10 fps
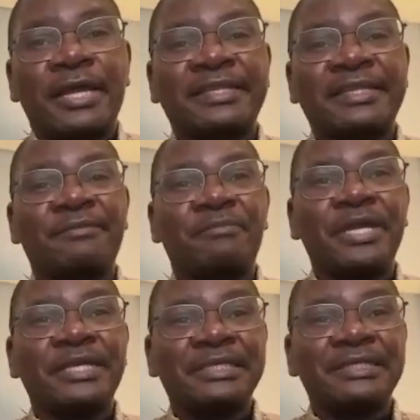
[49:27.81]
and then
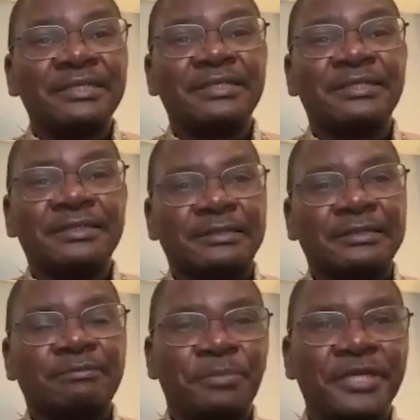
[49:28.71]
make decisions
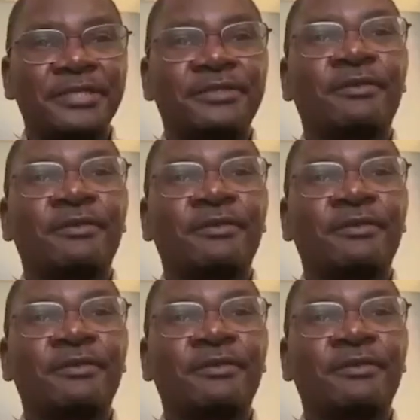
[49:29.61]
based